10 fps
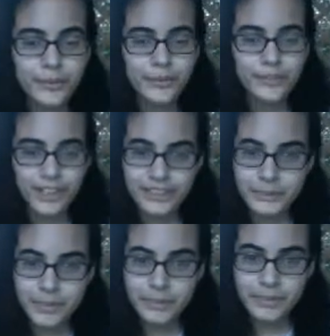We've talked
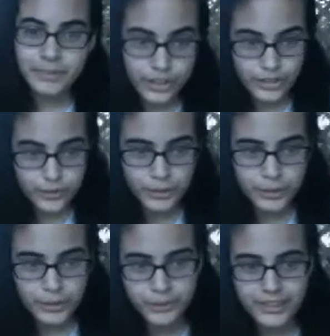about the structure of
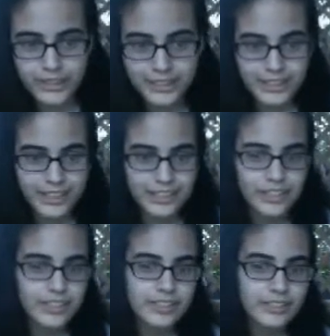ubiquitin. It's
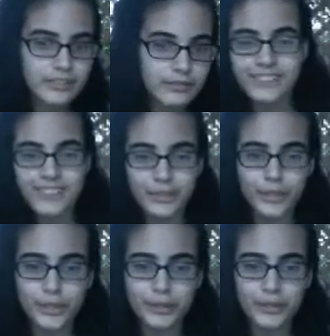just seeing
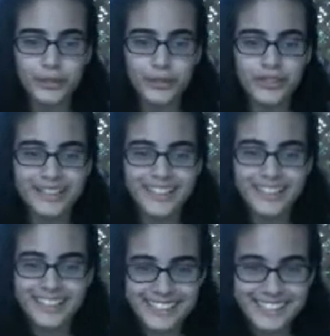what ubiquitin
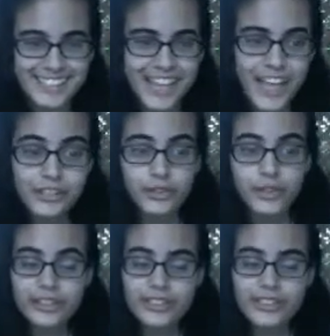is. So
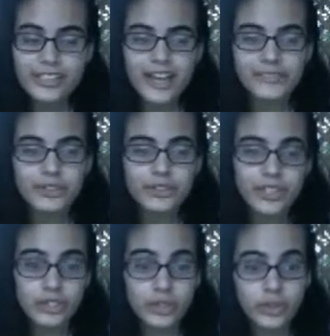here to the left, you
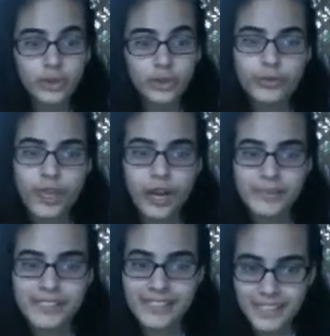see the two most
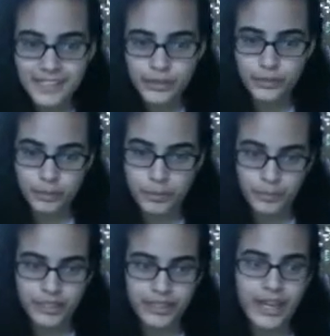common states of
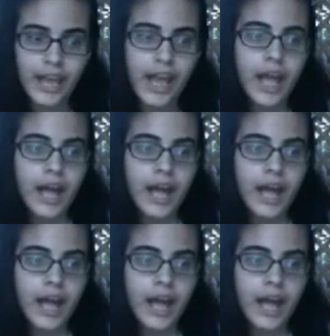ubiquitin.